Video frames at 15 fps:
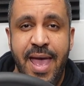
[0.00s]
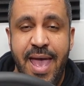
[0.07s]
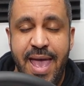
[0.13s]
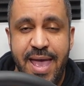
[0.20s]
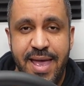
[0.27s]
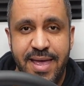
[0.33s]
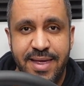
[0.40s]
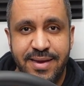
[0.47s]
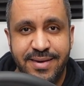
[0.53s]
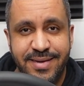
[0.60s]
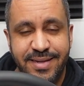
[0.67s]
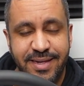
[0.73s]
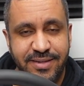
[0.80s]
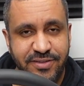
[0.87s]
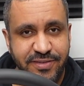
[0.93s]
And
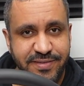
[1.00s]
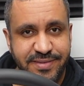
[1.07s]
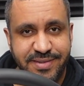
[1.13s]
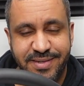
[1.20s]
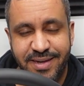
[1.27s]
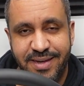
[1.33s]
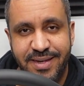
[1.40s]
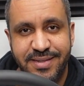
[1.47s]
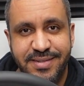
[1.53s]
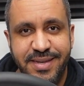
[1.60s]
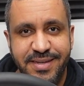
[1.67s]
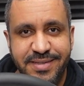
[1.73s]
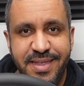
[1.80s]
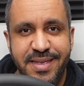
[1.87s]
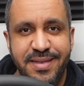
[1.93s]
it just
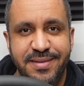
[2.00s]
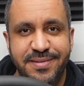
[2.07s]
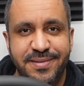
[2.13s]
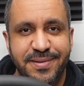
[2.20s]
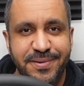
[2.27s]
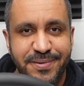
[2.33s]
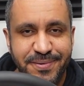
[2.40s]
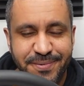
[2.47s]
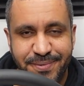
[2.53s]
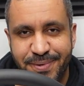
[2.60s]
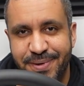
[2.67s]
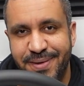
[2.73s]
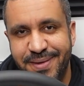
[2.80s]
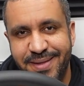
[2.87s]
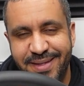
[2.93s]
takes things to
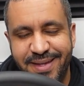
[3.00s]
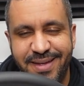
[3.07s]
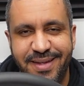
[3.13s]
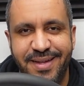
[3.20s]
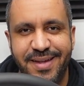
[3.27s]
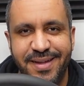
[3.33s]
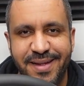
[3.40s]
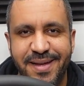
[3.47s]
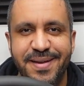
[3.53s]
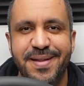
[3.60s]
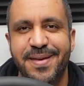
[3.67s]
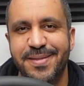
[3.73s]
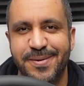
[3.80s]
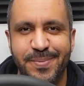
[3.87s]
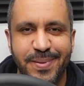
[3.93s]

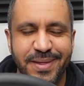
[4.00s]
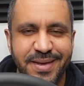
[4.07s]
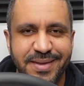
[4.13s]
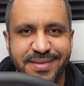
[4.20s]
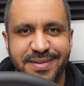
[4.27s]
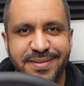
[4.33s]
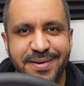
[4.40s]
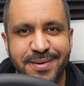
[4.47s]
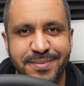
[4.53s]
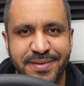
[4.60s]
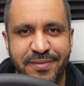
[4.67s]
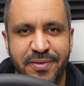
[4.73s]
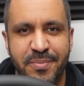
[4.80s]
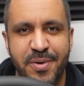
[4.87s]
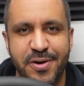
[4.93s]
another place in terms
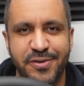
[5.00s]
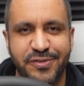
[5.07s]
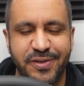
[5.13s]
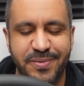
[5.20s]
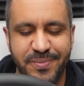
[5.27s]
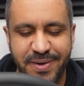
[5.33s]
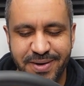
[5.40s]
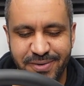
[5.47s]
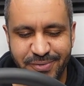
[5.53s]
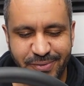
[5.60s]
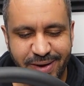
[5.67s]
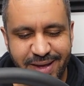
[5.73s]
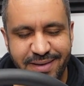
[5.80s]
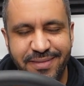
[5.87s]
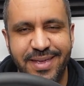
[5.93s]
of immersion. When you're
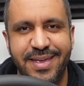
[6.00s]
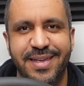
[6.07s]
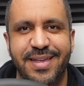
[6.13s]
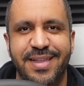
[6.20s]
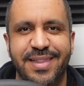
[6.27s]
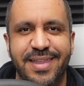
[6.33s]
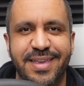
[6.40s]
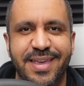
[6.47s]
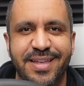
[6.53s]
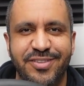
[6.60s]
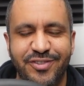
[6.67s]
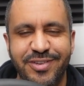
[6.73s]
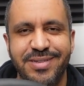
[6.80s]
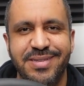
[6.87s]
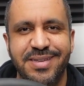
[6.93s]
driving like a
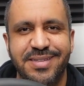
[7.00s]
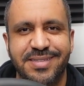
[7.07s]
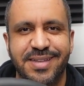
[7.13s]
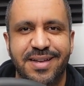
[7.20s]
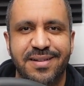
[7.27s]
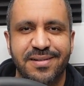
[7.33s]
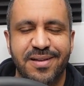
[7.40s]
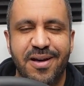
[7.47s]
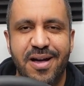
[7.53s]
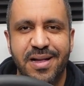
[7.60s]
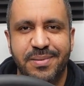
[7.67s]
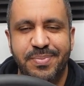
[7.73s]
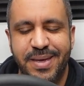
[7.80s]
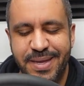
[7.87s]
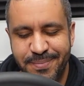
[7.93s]
GT style
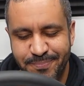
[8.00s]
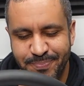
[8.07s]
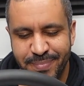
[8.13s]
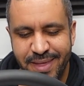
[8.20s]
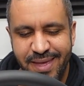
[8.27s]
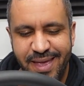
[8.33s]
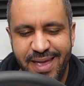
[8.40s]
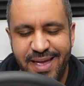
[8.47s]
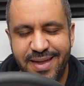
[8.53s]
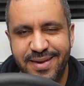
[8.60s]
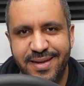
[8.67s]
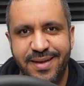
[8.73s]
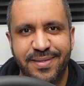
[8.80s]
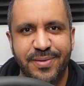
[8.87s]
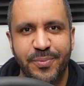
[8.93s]
cockpit and
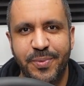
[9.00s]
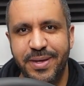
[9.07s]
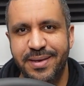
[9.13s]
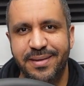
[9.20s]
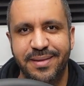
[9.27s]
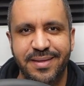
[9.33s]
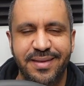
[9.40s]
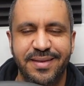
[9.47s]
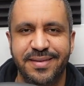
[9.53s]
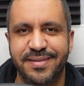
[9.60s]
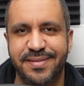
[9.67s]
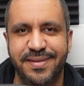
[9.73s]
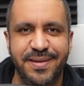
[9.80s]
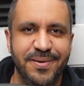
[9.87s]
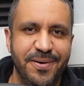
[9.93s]
the wheel
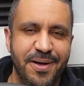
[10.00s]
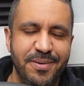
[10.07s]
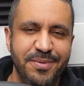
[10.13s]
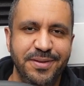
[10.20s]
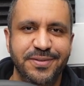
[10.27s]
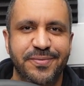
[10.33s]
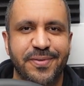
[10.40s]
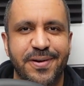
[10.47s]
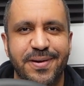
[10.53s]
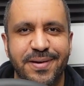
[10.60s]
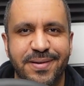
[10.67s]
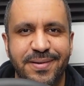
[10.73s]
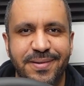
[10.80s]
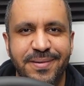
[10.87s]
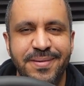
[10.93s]
is, almost
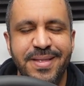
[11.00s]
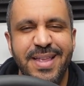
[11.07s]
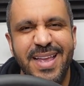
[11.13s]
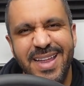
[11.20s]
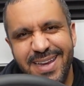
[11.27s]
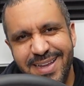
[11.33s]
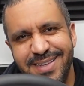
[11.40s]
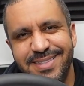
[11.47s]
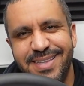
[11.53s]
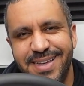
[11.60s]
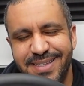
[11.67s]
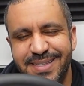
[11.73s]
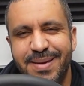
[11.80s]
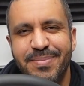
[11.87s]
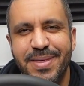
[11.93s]
vertical, it does
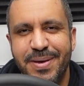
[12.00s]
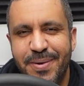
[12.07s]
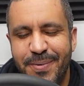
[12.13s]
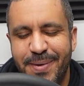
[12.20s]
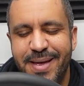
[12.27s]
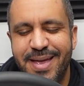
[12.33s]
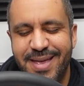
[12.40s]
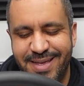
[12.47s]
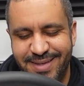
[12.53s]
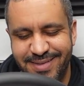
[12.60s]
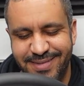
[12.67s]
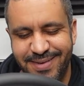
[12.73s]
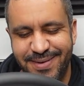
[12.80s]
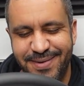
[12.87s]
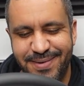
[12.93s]
take something away.
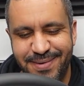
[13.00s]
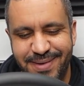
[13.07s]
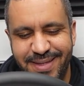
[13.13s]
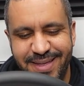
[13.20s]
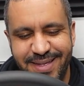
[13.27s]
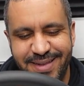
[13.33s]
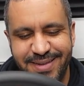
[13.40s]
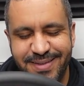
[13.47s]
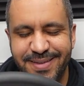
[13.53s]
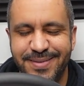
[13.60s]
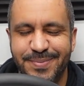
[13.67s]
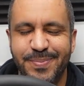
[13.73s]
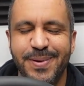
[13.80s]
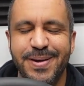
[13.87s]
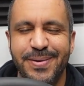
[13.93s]
So it
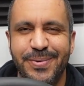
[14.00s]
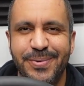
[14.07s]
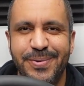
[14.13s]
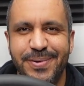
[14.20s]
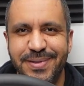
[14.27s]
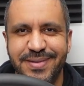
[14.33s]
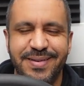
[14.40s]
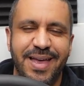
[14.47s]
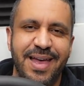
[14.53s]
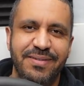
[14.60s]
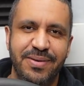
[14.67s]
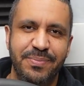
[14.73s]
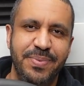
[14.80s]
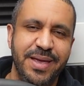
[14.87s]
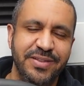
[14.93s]
is pretty cool to have
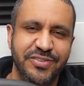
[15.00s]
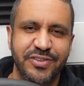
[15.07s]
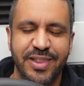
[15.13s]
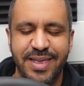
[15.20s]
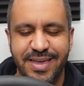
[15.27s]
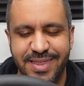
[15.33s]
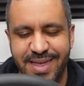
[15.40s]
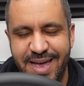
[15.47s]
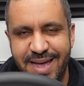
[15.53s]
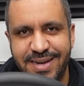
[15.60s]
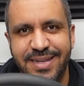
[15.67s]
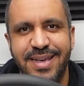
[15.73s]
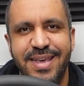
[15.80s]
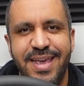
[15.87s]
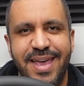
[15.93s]
it pitched like that,
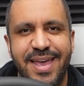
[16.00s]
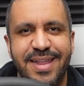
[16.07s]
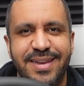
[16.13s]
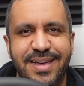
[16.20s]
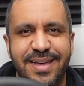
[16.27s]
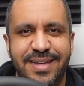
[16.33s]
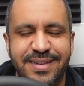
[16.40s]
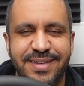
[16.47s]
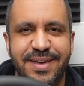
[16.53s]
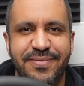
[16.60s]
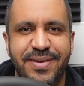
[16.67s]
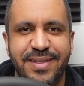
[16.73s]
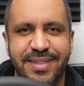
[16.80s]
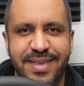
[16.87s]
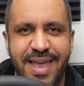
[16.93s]
and
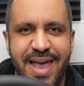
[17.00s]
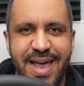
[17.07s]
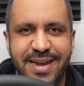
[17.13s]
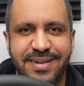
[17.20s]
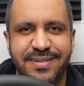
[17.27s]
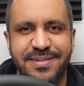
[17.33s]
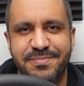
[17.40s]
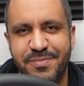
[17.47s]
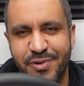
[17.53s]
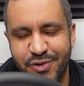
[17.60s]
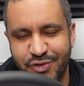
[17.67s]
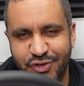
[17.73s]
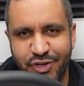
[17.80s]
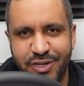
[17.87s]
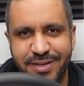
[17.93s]
definitely added
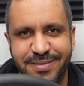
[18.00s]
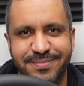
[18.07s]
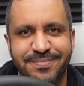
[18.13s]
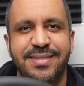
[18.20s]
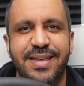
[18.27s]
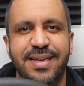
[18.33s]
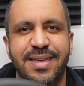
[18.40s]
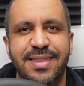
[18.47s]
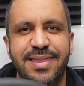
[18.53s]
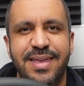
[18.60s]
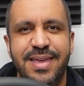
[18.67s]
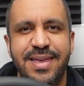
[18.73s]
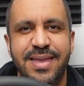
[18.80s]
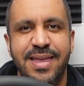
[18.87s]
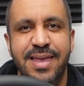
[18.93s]
immersion. Second
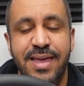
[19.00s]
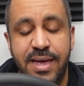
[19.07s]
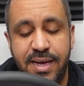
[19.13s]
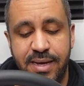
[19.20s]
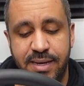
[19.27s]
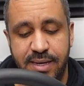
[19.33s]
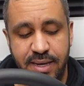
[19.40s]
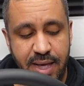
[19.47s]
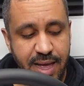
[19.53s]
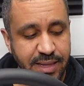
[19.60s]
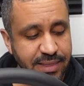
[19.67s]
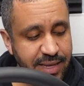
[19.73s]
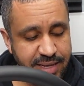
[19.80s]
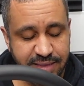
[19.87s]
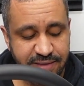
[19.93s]
thing, I
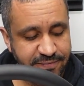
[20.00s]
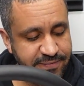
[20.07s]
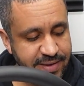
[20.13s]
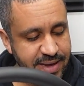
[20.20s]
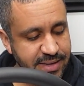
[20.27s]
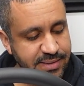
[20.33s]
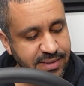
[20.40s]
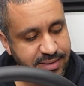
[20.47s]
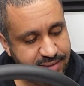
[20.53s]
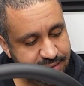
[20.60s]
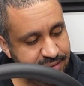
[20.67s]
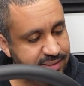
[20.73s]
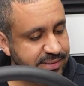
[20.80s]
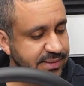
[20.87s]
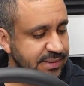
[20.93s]
like the fact that
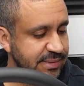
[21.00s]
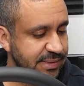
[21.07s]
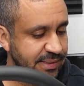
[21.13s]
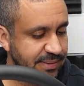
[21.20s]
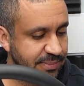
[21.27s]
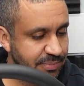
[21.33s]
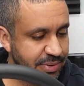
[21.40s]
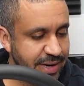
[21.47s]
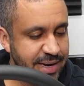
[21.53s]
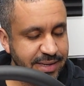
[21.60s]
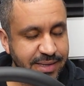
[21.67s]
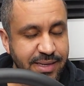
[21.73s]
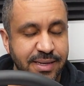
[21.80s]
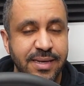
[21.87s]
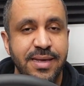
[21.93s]
this
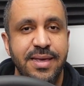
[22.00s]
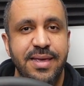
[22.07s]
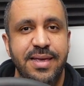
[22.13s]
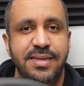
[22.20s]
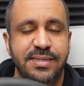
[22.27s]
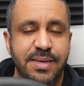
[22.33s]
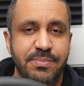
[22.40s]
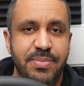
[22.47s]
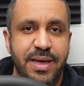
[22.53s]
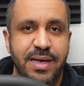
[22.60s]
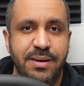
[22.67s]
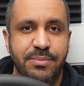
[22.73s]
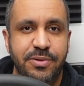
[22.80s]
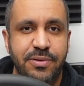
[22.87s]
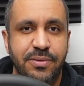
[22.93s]
bracket is
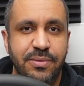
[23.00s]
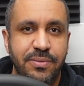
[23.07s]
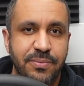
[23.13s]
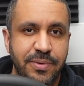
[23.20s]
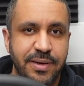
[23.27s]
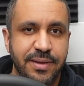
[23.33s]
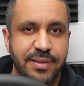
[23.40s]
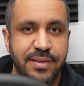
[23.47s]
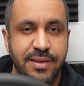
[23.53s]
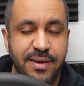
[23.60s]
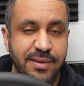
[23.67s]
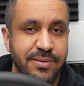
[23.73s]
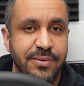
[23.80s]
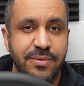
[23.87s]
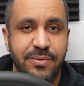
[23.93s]
compatible with
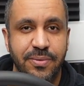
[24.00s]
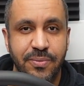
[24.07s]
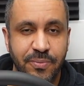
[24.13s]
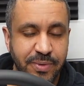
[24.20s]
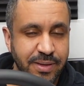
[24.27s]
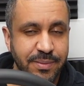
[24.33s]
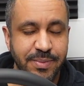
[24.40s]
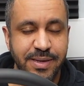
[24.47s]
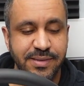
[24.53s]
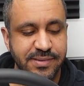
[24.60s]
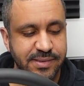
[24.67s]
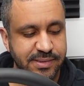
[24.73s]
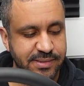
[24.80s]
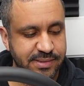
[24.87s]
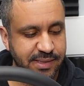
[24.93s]
other
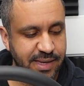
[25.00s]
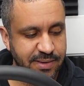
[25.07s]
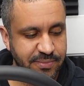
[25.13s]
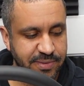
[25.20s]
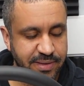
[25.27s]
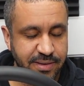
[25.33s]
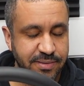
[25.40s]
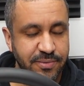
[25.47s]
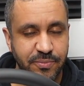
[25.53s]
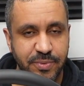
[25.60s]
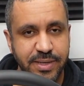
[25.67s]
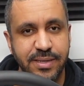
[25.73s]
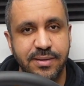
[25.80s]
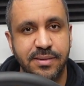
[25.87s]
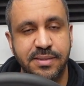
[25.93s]
wheelbases and with other
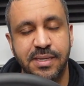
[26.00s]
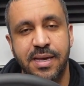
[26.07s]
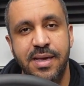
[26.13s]
wheels.